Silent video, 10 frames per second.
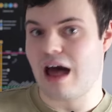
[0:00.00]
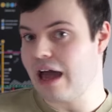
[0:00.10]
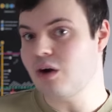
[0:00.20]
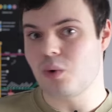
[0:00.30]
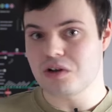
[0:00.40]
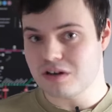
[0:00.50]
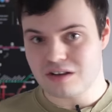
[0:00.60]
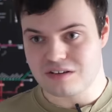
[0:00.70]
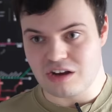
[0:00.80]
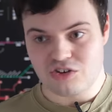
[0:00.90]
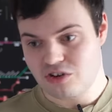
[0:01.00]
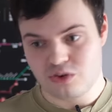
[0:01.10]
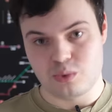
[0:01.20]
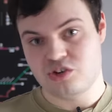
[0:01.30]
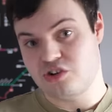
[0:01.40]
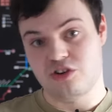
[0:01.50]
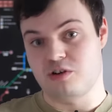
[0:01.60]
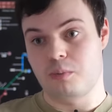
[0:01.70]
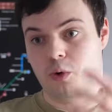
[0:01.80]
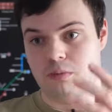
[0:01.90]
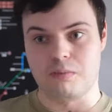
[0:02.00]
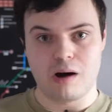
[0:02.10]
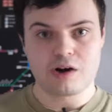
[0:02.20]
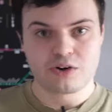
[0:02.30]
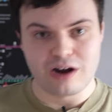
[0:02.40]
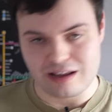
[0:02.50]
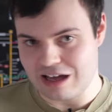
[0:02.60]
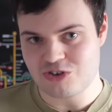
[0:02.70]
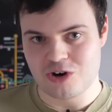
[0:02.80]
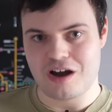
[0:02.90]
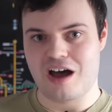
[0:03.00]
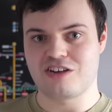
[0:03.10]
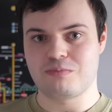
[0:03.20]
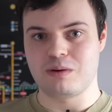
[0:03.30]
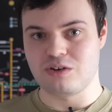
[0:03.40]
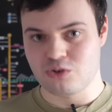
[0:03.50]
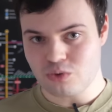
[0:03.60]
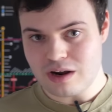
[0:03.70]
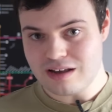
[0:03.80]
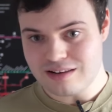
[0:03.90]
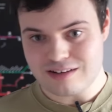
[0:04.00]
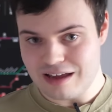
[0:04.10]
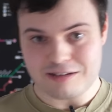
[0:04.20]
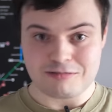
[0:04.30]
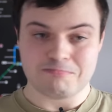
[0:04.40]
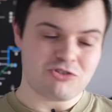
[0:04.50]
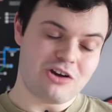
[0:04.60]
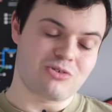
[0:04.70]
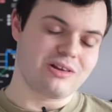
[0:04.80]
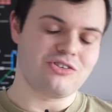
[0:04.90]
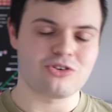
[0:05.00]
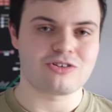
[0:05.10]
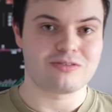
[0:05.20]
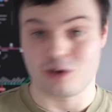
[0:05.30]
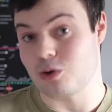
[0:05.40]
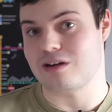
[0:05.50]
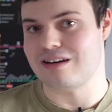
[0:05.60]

high quality stations which can support modern electric high speed trains and generally just look